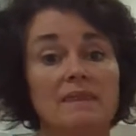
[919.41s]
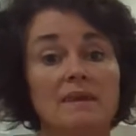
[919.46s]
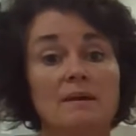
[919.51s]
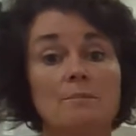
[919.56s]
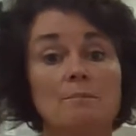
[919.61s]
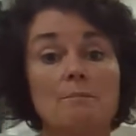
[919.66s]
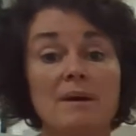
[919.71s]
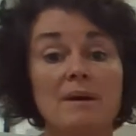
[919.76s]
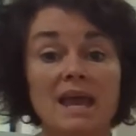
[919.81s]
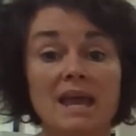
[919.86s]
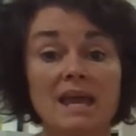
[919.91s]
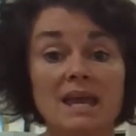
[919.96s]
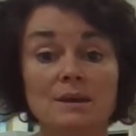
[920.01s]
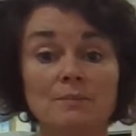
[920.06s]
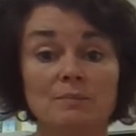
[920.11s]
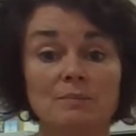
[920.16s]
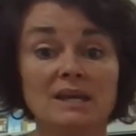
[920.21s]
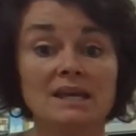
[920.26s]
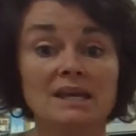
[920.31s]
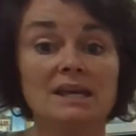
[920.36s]
then
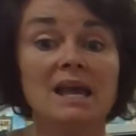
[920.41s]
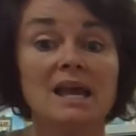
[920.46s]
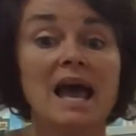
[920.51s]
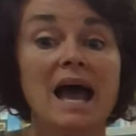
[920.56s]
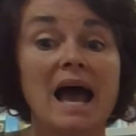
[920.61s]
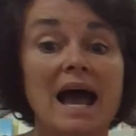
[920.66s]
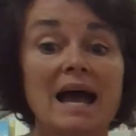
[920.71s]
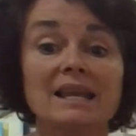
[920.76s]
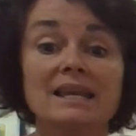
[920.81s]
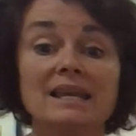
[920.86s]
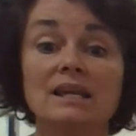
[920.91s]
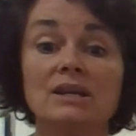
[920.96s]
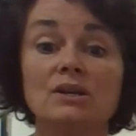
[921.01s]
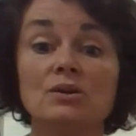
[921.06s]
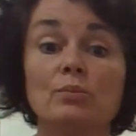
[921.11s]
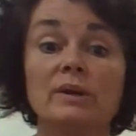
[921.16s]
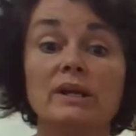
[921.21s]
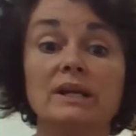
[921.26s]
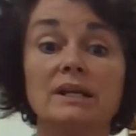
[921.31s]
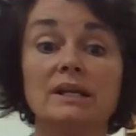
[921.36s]
maybe I
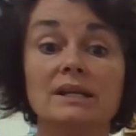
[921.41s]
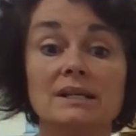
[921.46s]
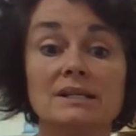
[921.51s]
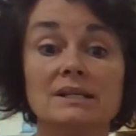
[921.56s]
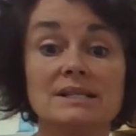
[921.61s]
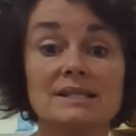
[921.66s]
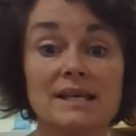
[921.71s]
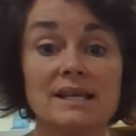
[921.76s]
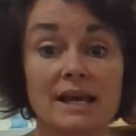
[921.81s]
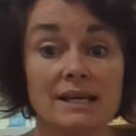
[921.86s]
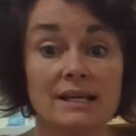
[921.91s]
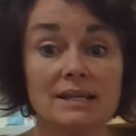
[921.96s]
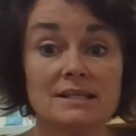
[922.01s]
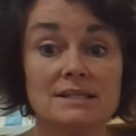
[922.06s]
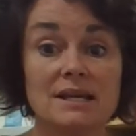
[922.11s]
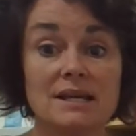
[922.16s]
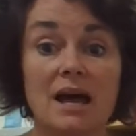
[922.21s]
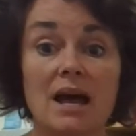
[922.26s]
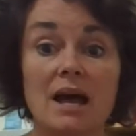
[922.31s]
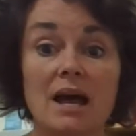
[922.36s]
need to read it a
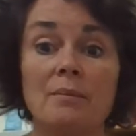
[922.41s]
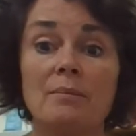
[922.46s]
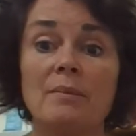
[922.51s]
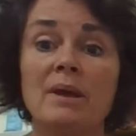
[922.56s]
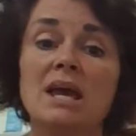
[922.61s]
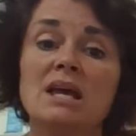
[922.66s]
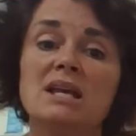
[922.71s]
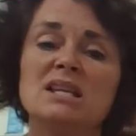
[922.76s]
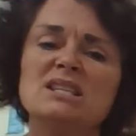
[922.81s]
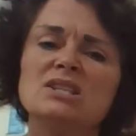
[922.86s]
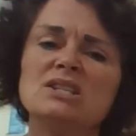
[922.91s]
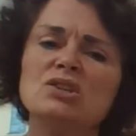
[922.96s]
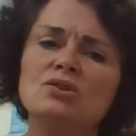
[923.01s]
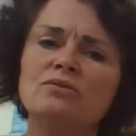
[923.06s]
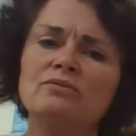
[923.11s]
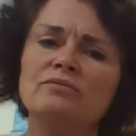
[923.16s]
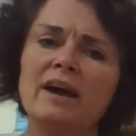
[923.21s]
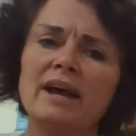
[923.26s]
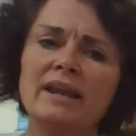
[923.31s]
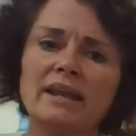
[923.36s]
second time
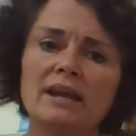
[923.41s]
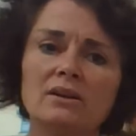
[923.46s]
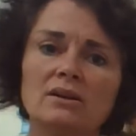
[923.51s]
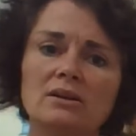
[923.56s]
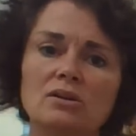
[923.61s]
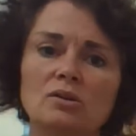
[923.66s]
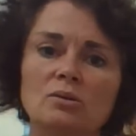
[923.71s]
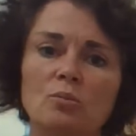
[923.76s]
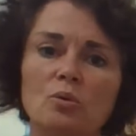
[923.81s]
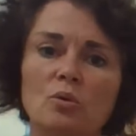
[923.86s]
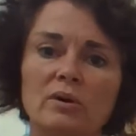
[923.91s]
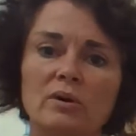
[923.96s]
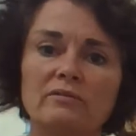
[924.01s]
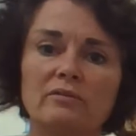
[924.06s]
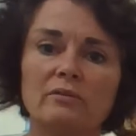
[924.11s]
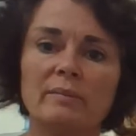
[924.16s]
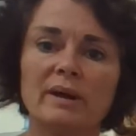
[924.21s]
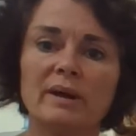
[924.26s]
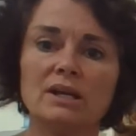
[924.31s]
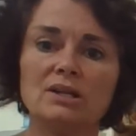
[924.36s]
to find out a little more
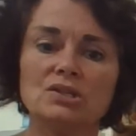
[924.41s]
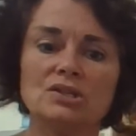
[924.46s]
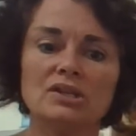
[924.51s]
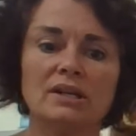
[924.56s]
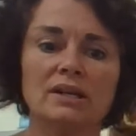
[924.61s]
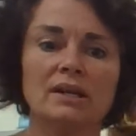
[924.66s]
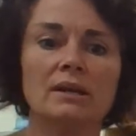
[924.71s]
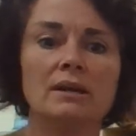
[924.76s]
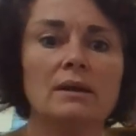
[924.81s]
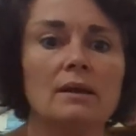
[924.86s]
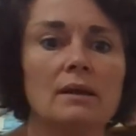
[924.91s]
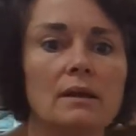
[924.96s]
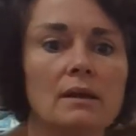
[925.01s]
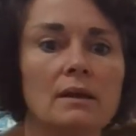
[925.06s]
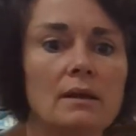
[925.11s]
information.